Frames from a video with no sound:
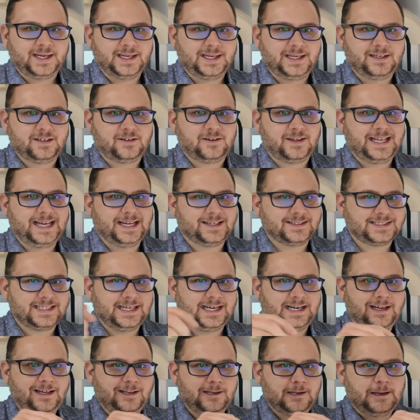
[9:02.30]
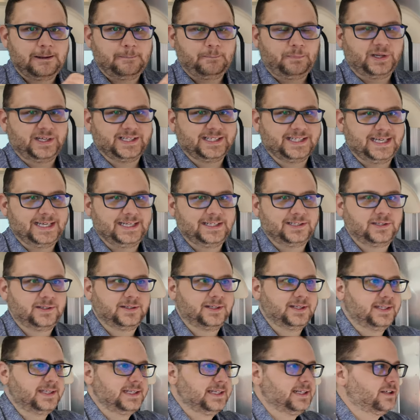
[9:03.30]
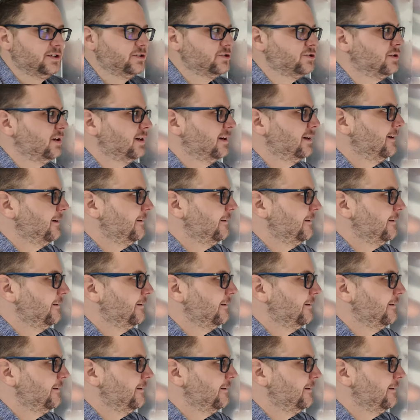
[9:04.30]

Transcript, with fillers: it into the outside, plug that into the dish,